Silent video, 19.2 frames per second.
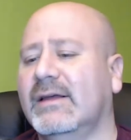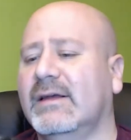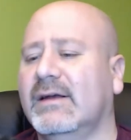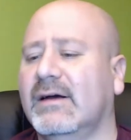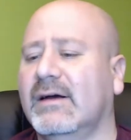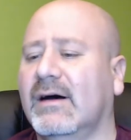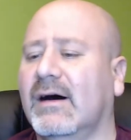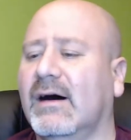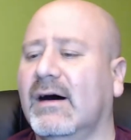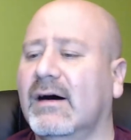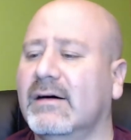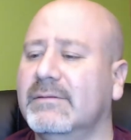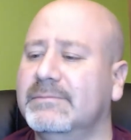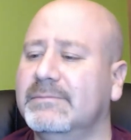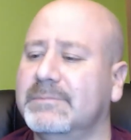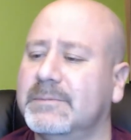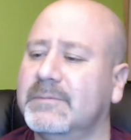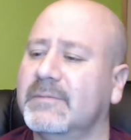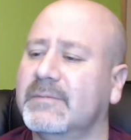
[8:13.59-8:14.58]

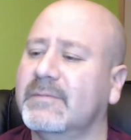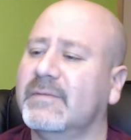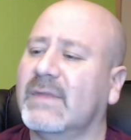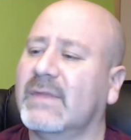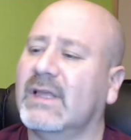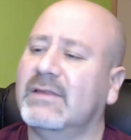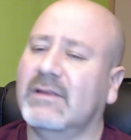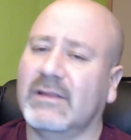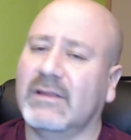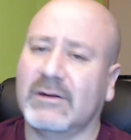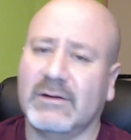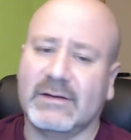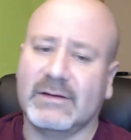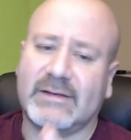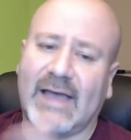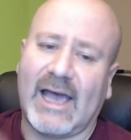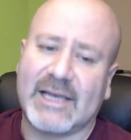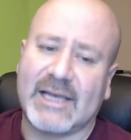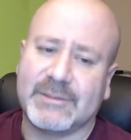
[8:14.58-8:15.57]
The little
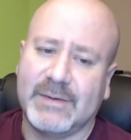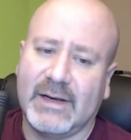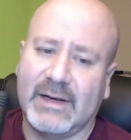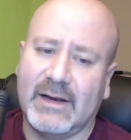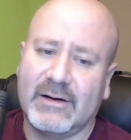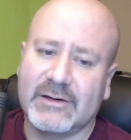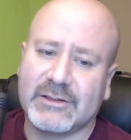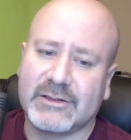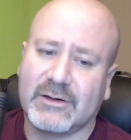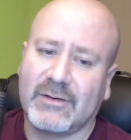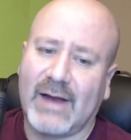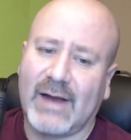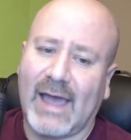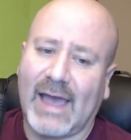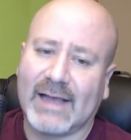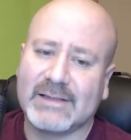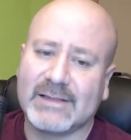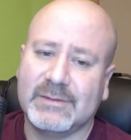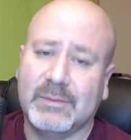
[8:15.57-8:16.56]
attachment here is
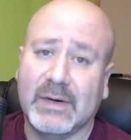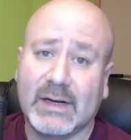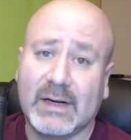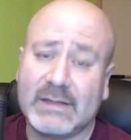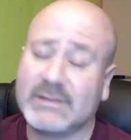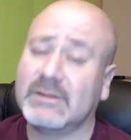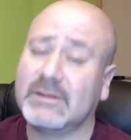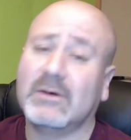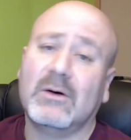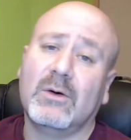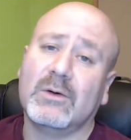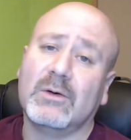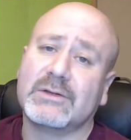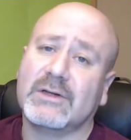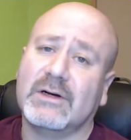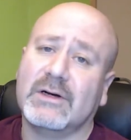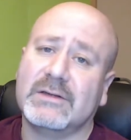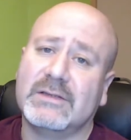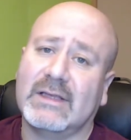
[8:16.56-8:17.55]
cracked, but it still holds
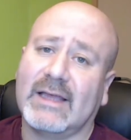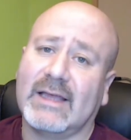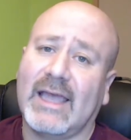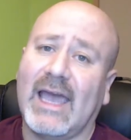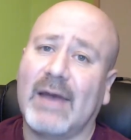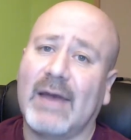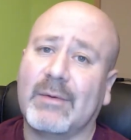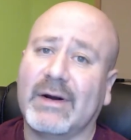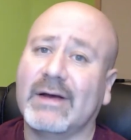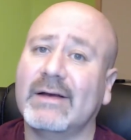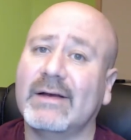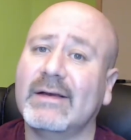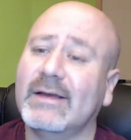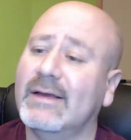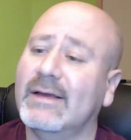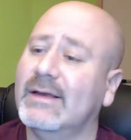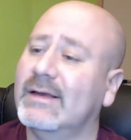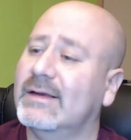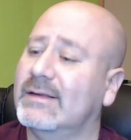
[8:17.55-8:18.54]
on to the camera.
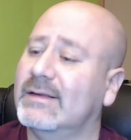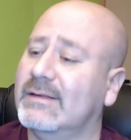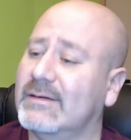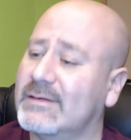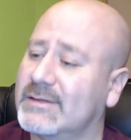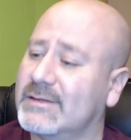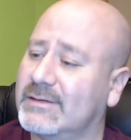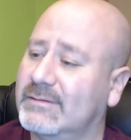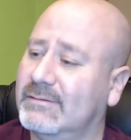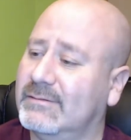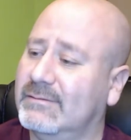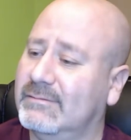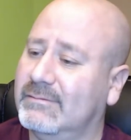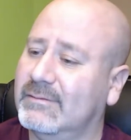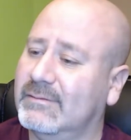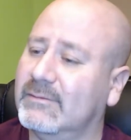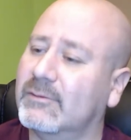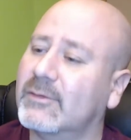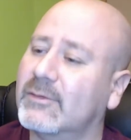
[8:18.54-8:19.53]
There's
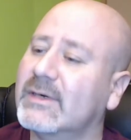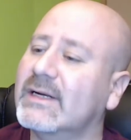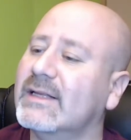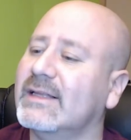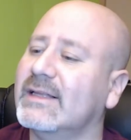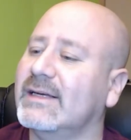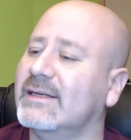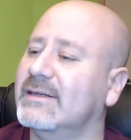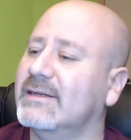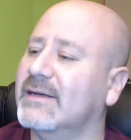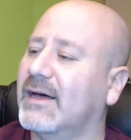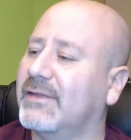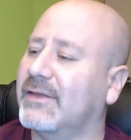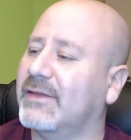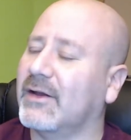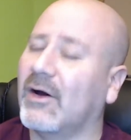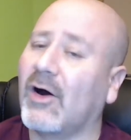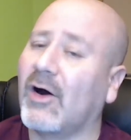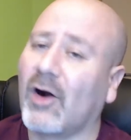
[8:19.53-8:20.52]
really
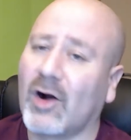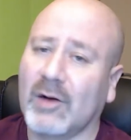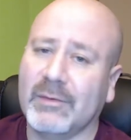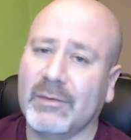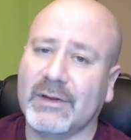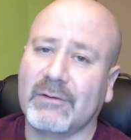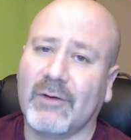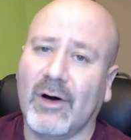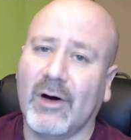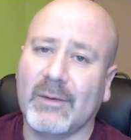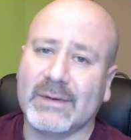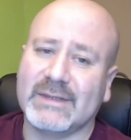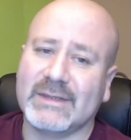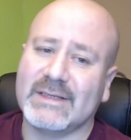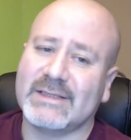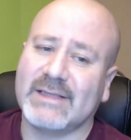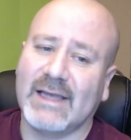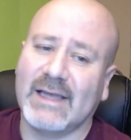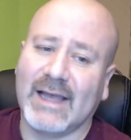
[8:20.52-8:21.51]
nothing horribly wrong with
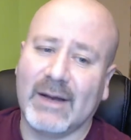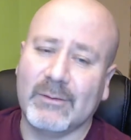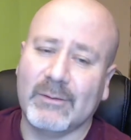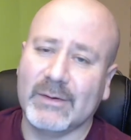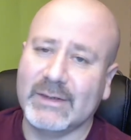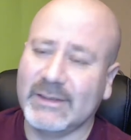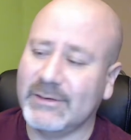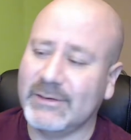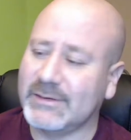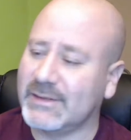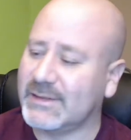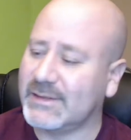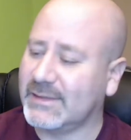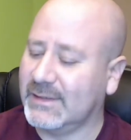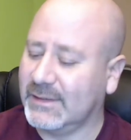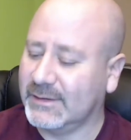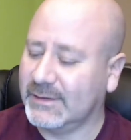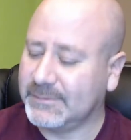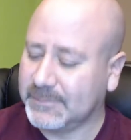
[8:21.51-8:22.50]
this thing. I wouldn't use this in
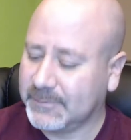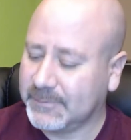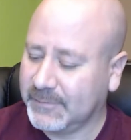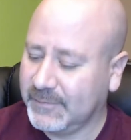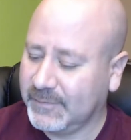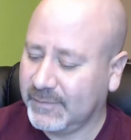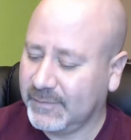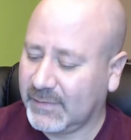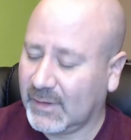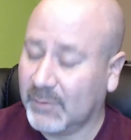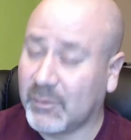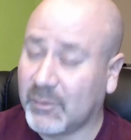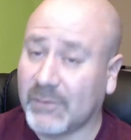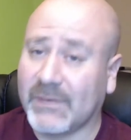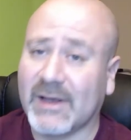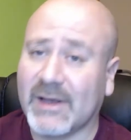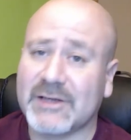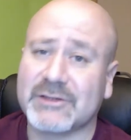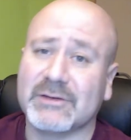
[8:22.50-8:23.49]
a
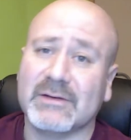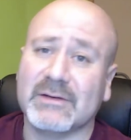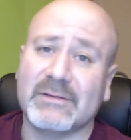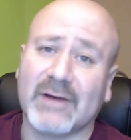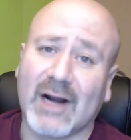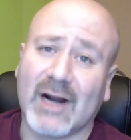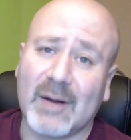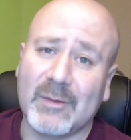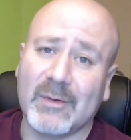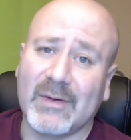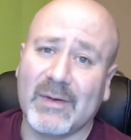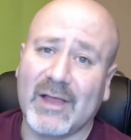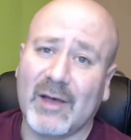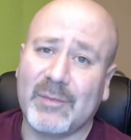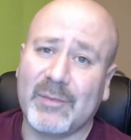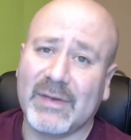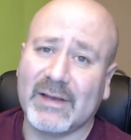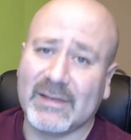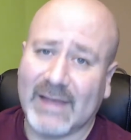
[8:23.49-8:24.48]
professional environment without
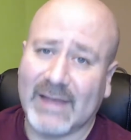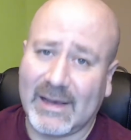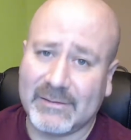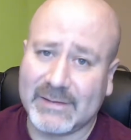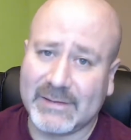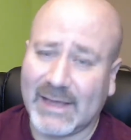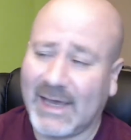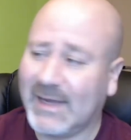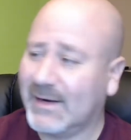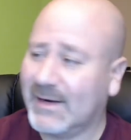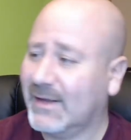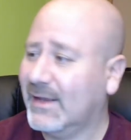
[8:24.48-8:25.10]
being laughed at.